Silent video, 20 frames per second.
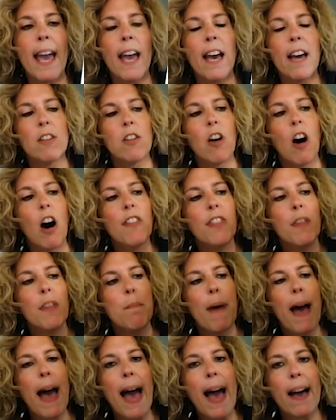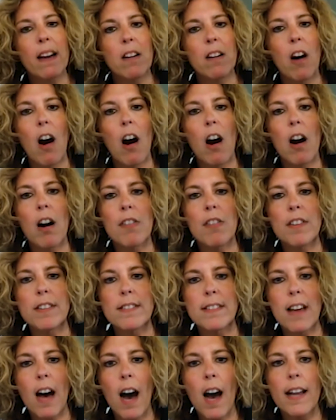And on the back are the
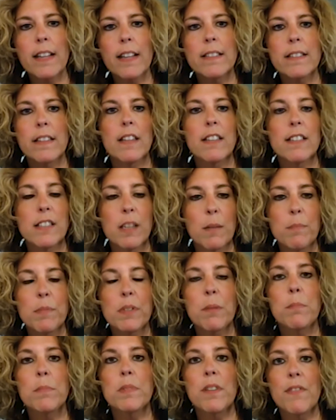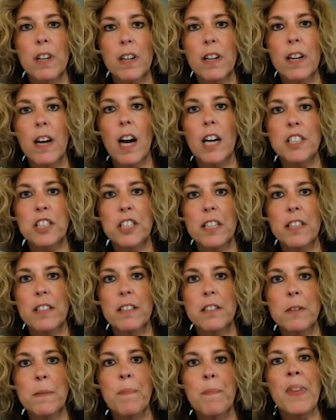signs and the symptoms of
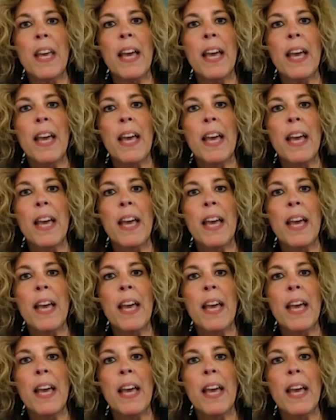concussions.